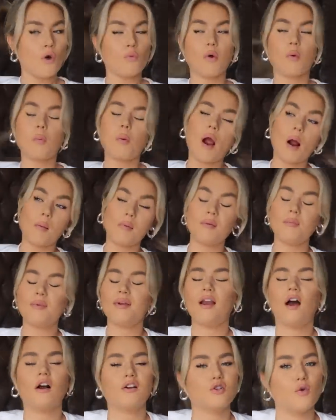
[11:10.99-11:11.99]
We'll probably
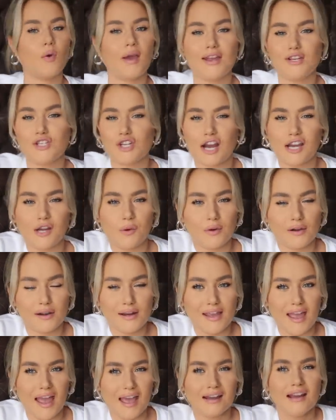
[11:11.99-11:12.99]
be locked away in January
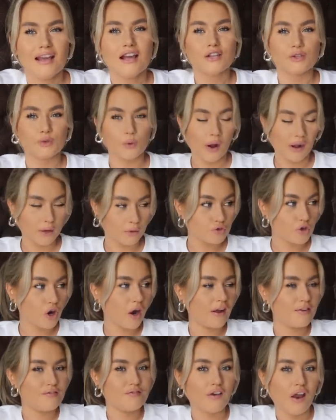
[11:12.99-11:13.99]
again. So I'll
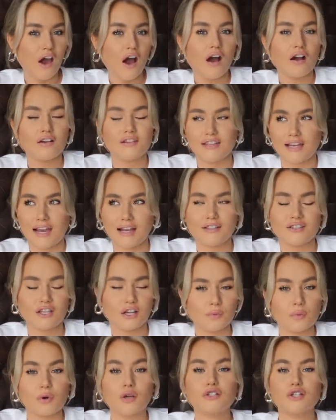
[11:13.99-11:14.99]
try and vlog the
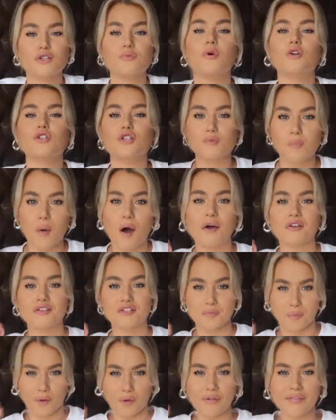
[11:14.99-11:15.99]
outside world as much as
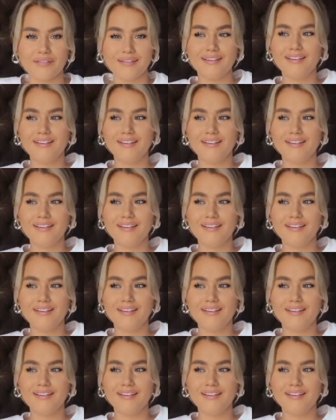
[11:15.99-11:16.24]
possible.